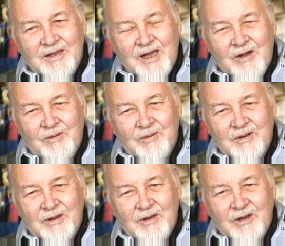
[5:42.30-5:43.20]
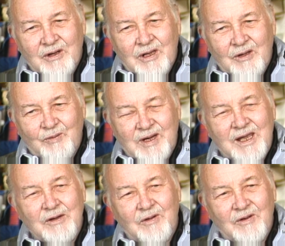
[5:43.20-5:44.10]
Now, when
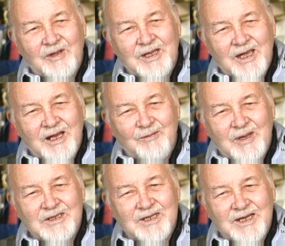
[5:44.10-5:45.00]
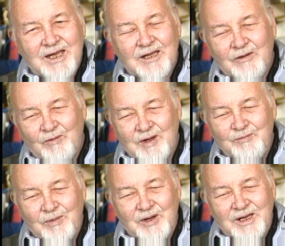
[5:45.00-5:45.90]
I called the animators together
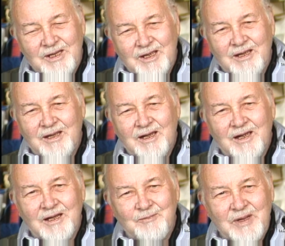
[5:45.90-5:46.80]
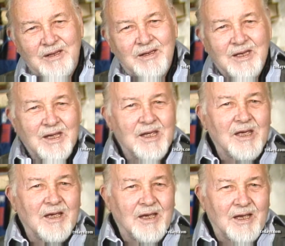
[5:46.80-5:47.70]
one morning, I had been
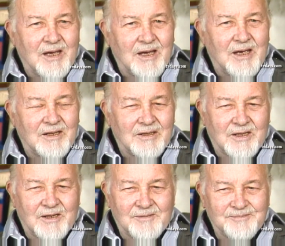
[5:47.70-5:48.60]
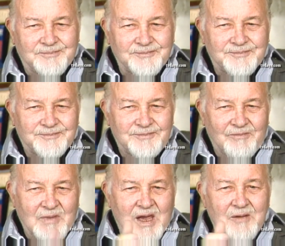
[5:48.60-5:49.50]
at
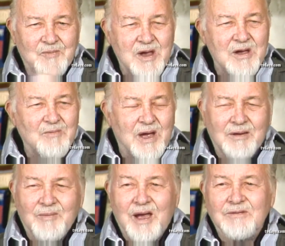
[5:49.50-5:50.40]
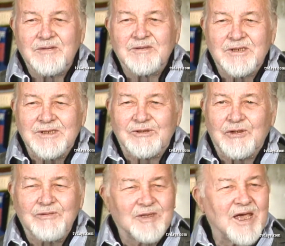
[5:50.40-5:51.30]
Paramount about
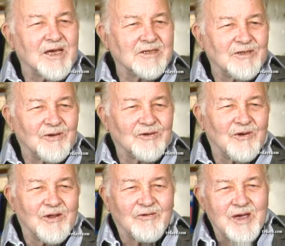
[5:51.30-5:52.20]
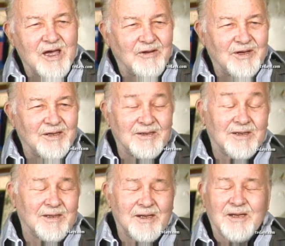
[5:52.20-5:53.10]
2 days, looked all around,
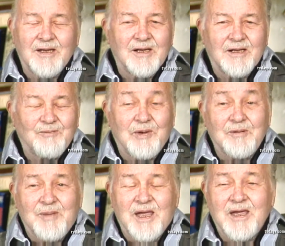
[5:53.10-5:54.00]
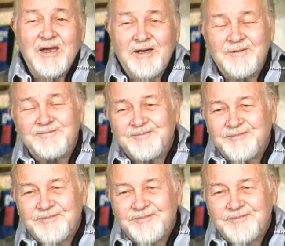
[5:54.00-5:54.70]
pulled my hair.